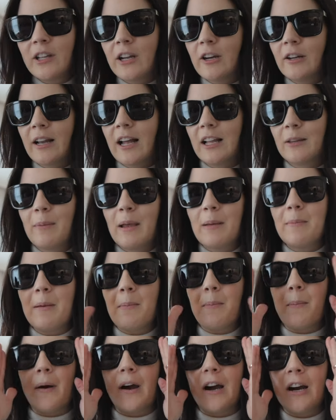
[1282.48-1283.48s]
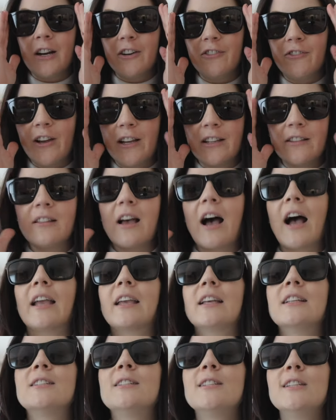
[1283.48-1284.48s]
they're not maybe perfect, I
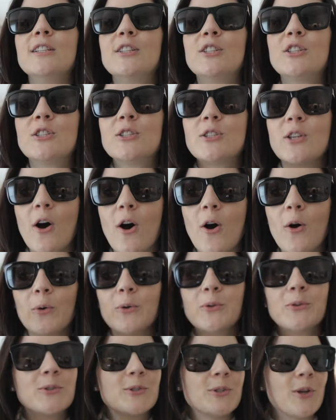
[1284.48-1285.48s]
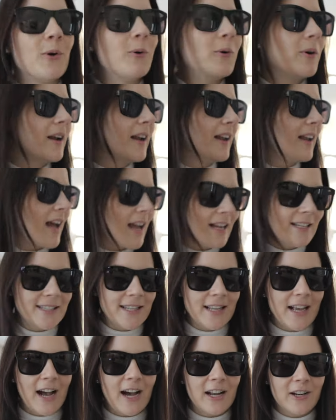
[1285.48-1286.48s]
can see so, so
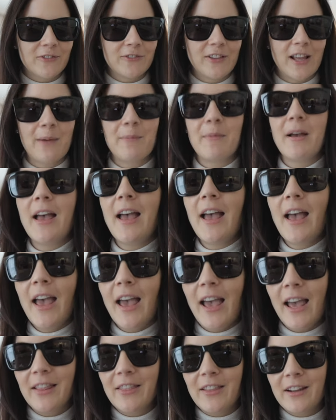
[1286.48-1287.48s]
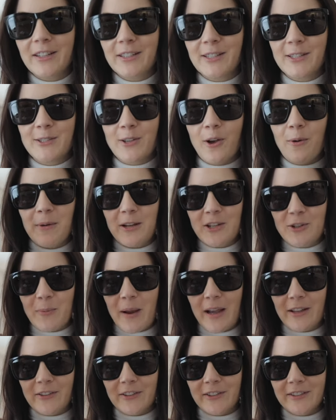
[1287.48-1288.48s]
nicely out of them. And they're so much
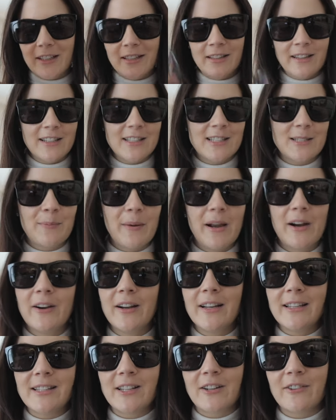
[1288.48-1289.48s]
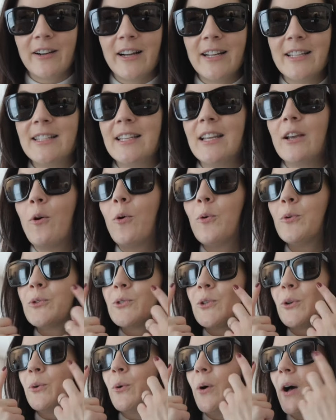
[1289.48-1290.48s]
better than this pair. It's crazy.
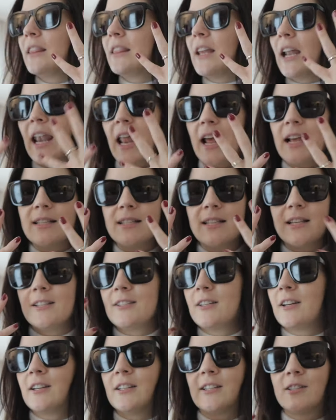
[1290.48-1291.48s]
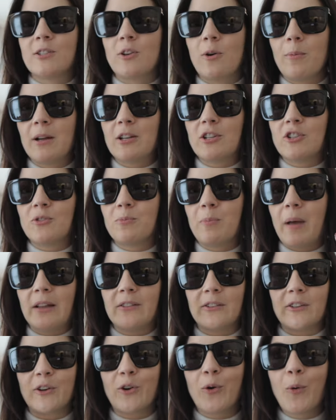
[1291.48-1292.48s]
Also, the lenses are so much
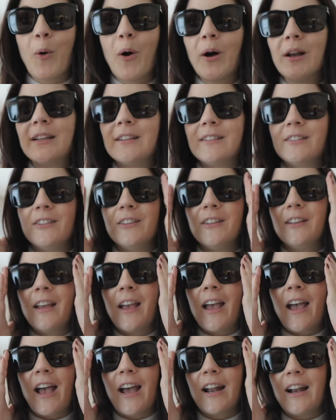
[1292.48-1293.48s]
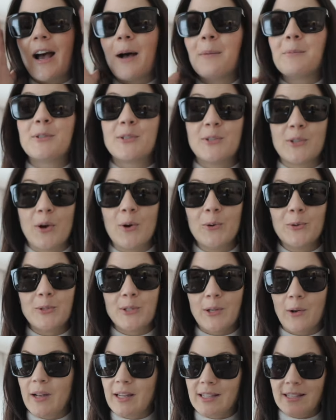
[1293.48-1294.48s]
better quality quality and I'm so,
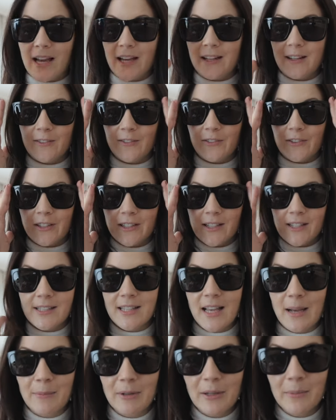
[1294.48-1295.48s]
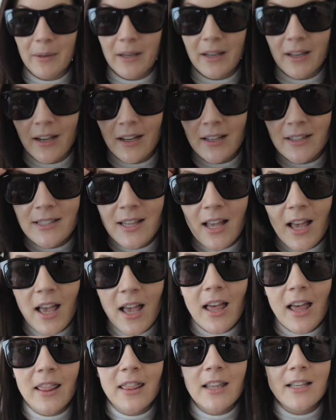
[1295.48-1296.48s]
so excited for the summer because
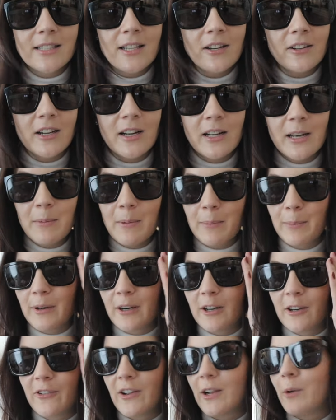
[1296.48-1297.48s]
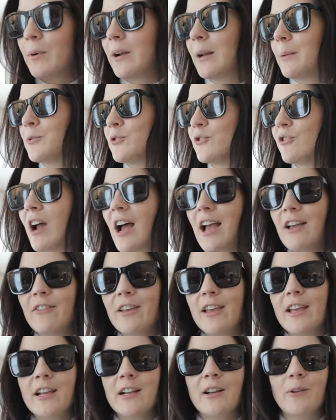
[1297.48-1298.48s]
these are gonna be perfect when I'm
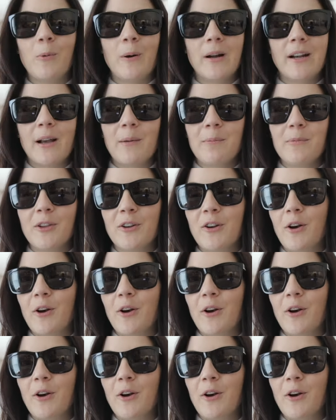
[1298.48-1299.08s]
driving, when I'm, you